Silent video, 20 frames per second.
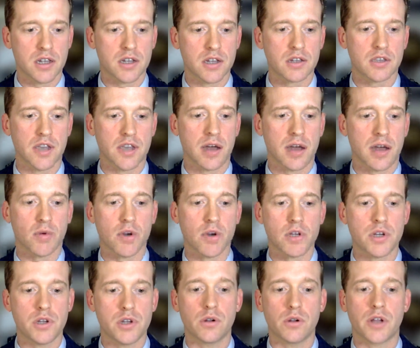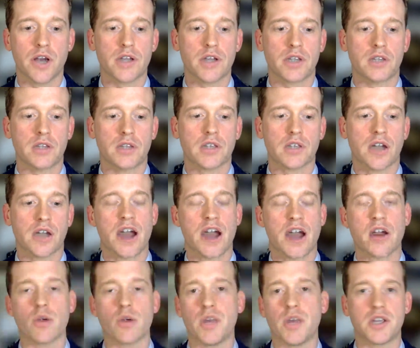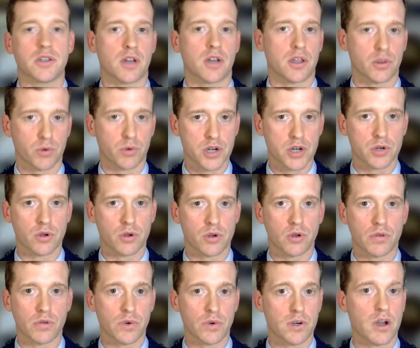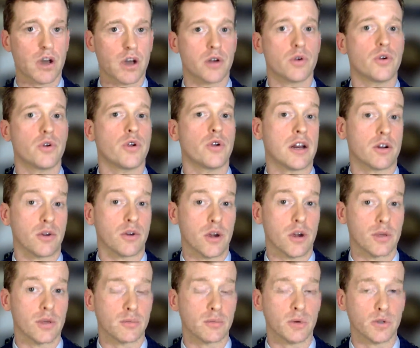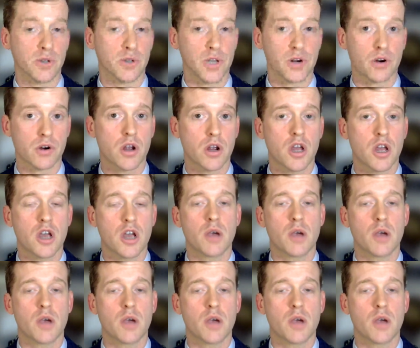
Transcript: is that when utilizing this higher baseline threshold of one hundred nanograms per liter,